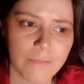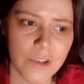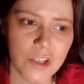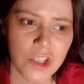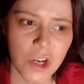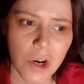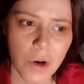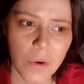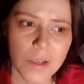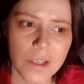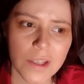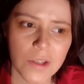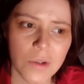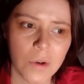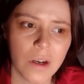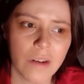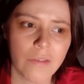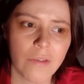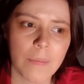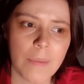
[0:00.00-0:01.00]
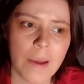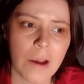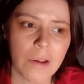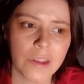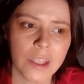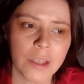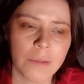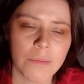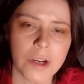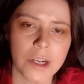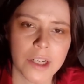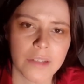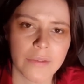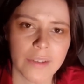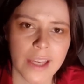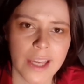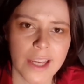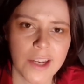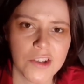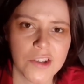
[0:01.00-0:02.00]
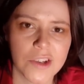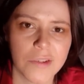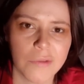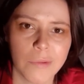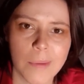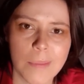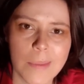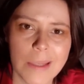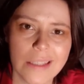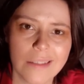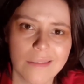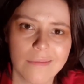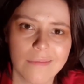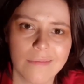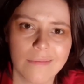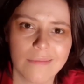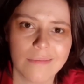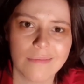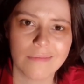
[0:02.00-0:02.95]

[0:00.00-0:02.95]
the show is sort of about the objectification of women,